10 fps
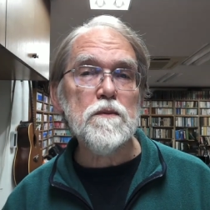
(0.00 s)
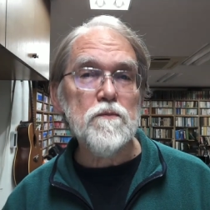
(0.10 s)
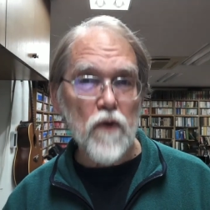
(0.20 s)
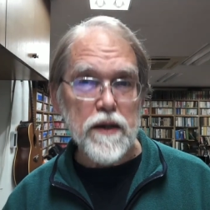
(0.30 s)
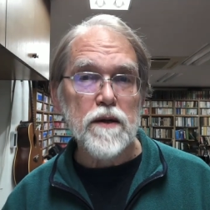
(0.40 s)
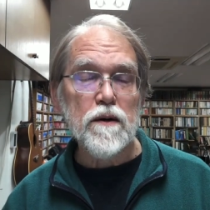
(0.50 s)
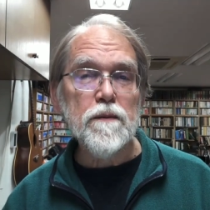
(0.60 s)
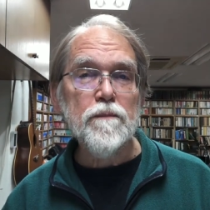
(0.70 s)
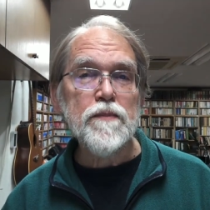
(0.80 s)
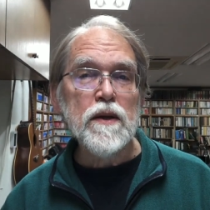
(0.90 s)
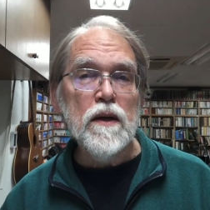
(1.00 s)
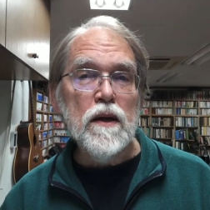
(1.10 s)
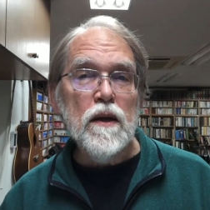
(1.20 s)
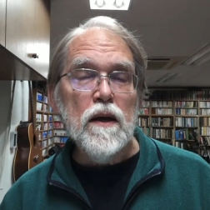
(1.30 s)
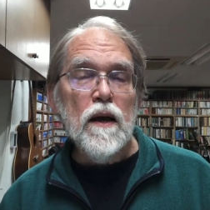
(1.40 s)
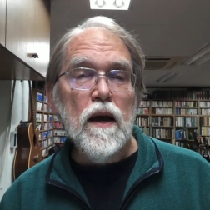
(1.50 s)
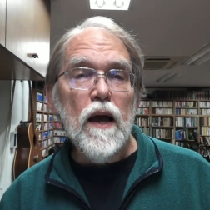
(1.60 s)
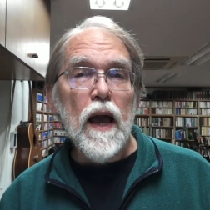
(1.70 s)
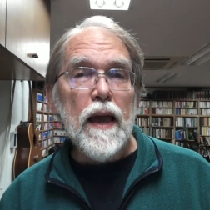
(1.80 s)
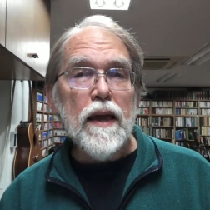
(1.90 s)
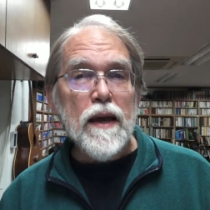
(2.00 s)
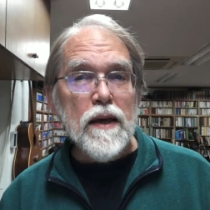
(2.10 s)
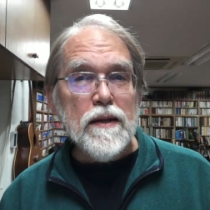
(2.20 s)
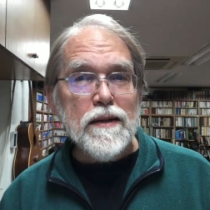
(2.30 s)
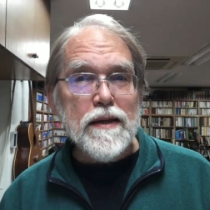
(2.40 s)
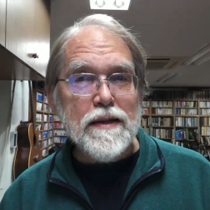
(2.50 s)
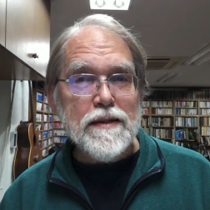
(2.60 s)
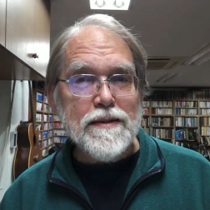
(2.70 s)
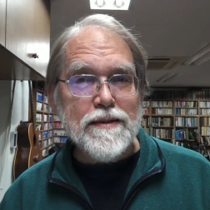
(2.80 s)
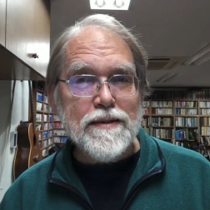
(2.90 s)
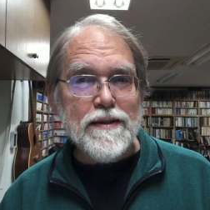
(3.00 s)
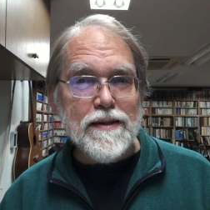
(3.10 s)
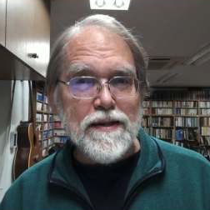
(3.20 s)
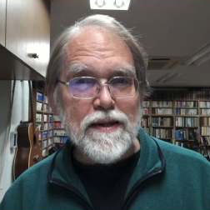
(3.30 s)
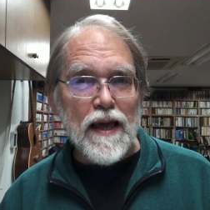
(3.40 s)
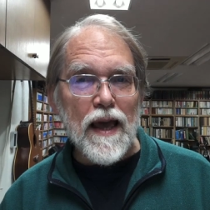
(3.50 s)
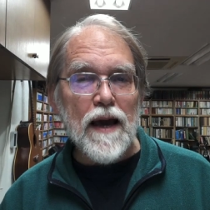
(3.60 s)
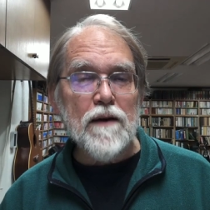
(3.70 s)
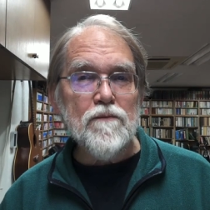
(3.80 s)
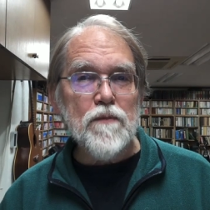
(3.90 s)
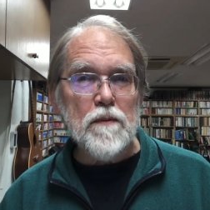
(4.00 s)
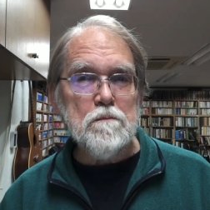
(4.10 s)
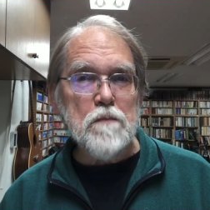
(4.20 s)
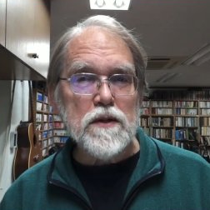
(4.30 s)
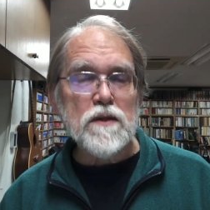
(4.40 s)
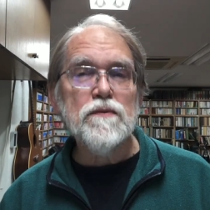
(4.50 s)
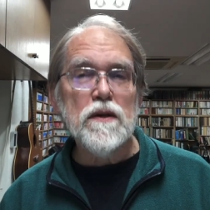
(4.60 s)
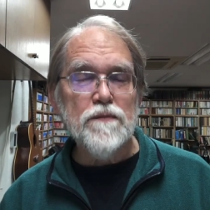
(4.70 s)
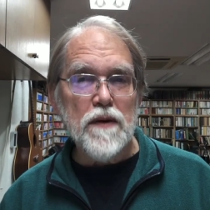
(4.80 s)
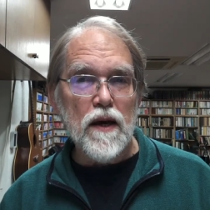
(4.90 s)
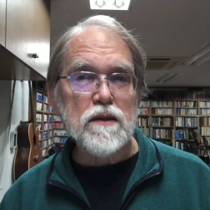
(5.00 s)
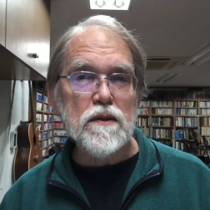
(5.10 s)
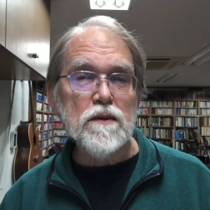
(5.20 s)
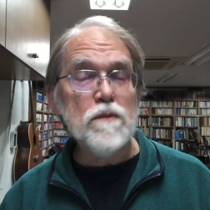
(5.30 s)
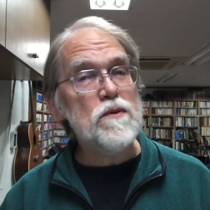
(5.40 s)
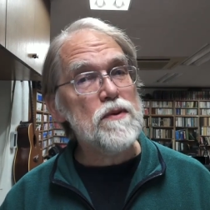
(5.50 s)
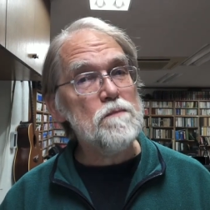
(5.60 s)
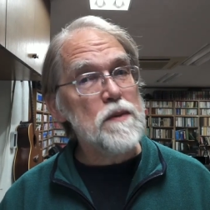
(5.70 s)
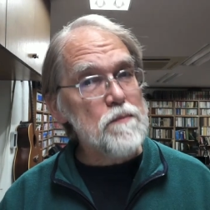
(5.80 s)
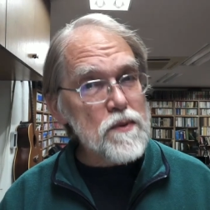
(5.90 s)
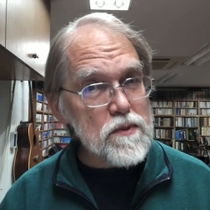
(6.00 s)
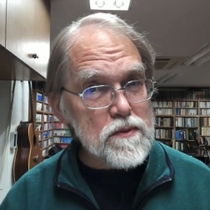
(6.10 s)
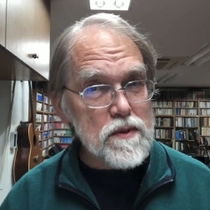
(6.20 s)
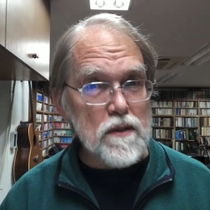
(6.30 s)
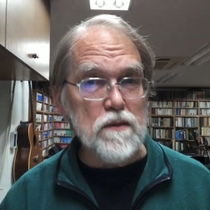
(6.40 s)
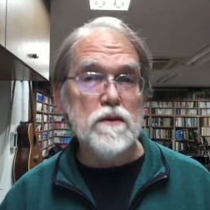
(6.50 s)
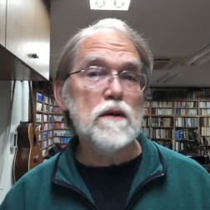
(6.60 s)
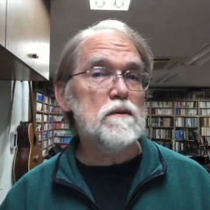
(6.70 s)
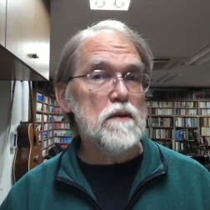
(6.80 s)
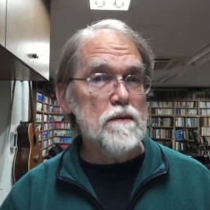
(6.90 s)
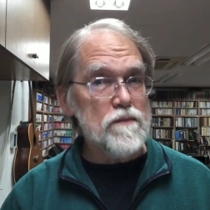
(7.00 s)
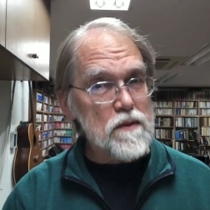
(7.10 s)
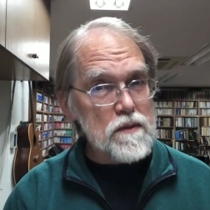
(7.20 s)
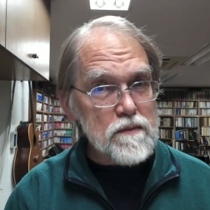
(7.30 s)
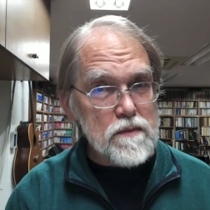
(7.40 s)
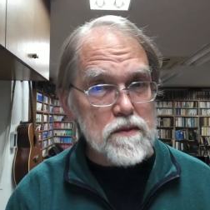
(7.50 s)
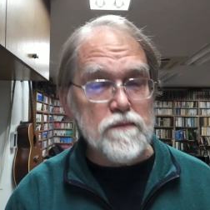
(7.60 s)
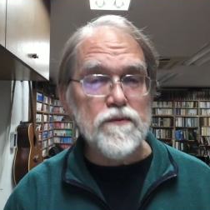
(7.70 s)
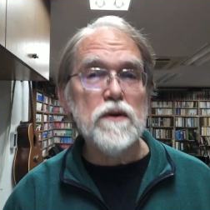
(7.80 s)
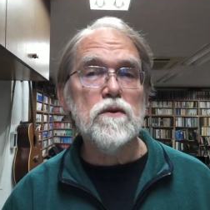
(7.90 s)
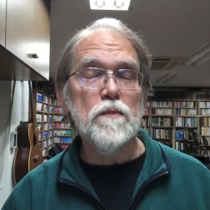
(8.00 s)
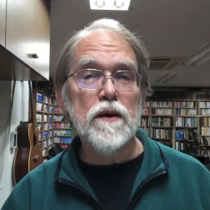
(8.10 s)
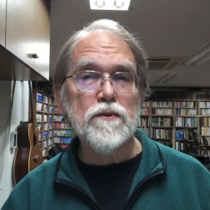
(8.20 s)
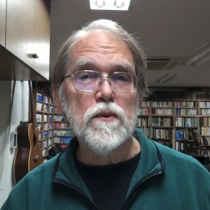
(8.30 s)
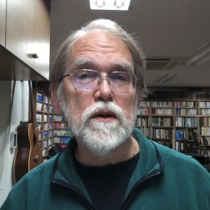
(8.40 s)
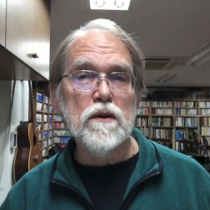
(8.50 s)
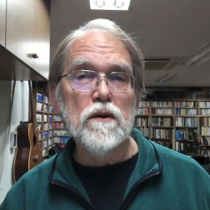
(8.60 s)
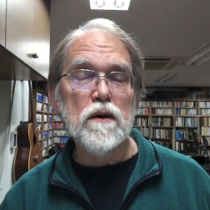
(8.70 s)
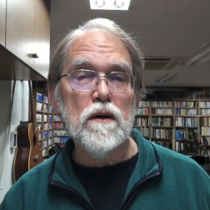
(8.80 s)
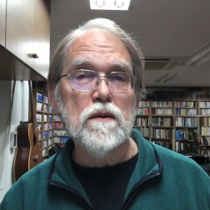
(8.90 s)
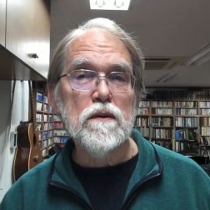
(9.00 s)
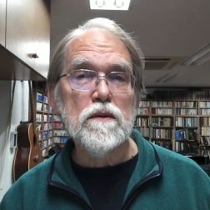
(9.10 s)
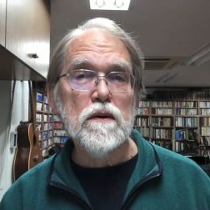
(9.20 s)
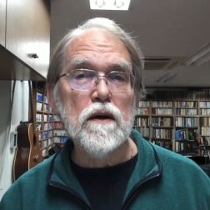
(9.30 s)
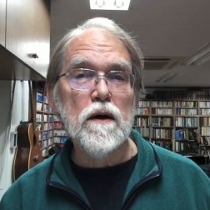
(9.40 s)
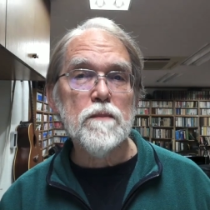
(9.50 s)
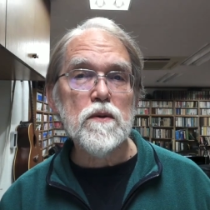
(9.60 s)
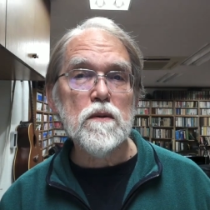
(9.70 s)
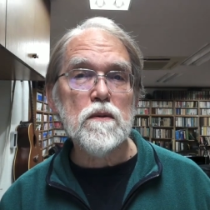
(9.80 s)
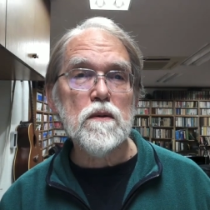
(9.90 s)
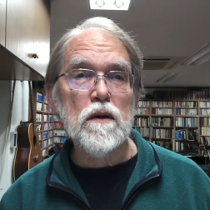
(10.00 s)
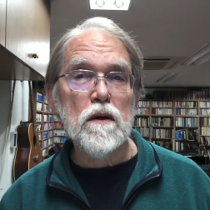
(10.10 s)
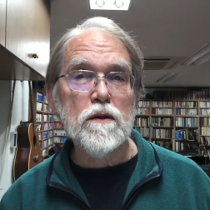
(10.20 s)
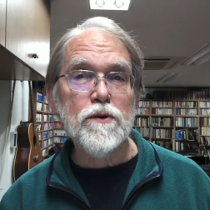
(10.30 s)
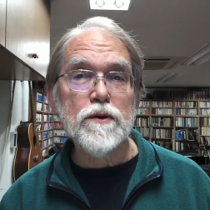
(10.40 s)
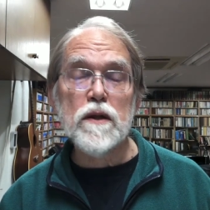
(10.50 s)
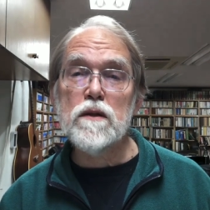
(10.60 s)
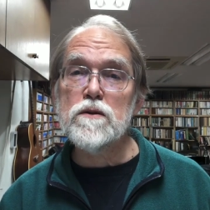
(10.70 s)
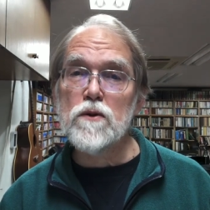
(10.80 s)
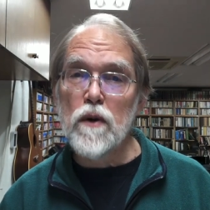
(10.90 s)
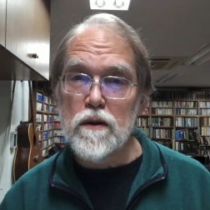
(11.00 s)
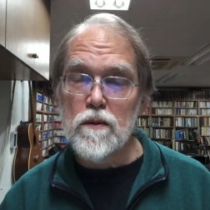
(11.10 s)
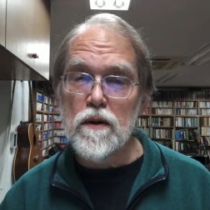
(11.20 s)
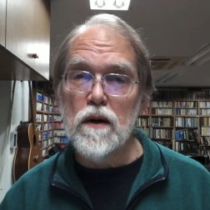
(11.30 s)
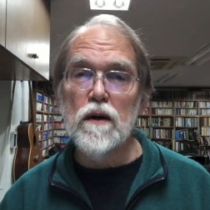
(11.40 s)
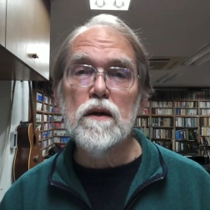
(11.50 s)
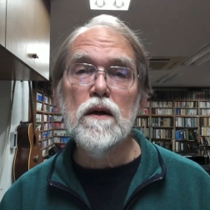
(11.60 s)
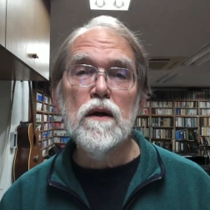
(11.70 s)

radio, and it didn't have much of an effect. There were some people who did learn. I have one good friend who passed away a year ago who learned English quite well,